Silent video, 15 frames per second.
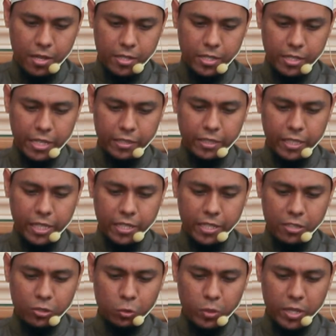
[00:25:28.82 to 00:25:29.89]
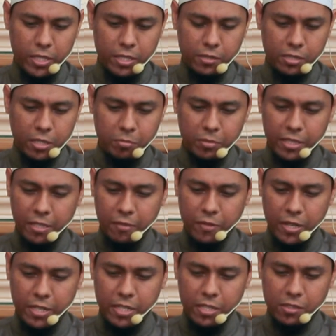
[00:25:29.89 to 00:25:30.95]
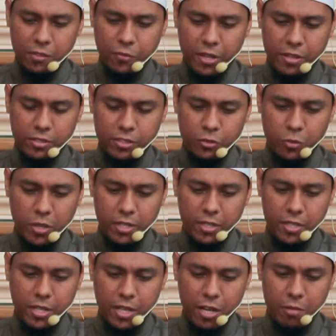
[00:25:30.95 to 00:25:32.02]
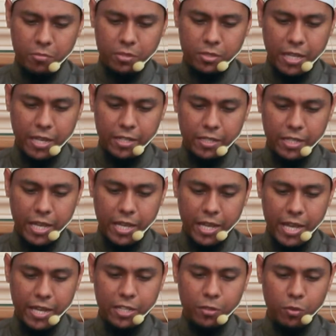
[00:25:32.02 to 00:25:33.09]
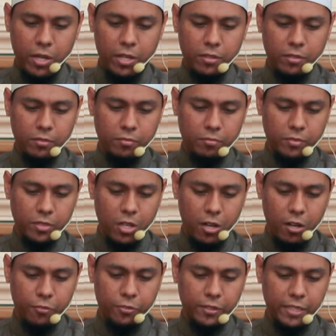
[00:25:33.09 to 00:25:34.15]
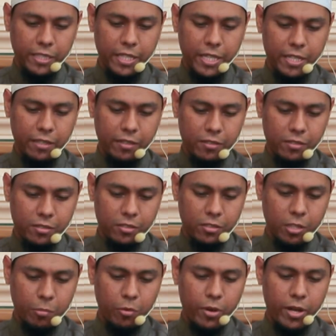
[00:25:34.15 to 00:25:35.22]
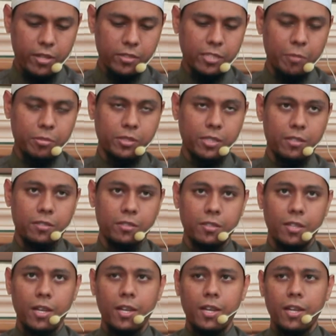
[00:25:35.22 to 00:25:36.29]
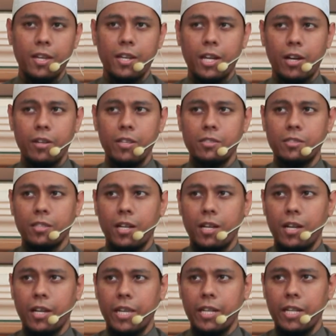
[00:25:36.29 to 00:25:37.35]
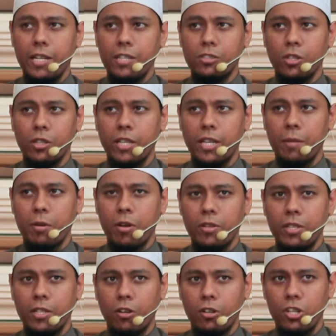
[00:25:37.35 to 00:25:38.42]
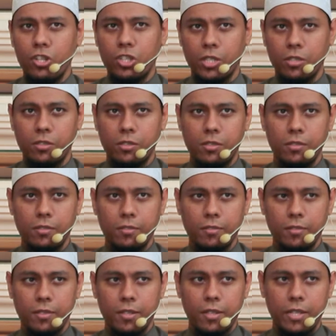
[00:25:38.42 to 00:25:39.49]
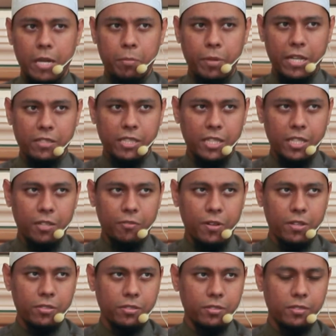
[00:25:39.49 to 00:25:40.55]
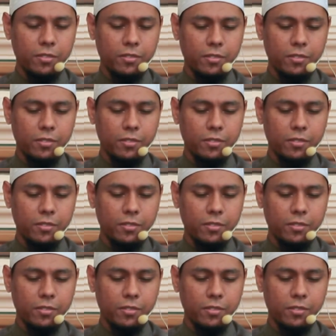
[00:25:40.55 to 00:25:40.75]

The criterion as to whether something invalidates the fast is whether it comes under any one of three headings. Number one, a substance. Now this, uh, again, and he's talking about the conditions that breaks any the fast.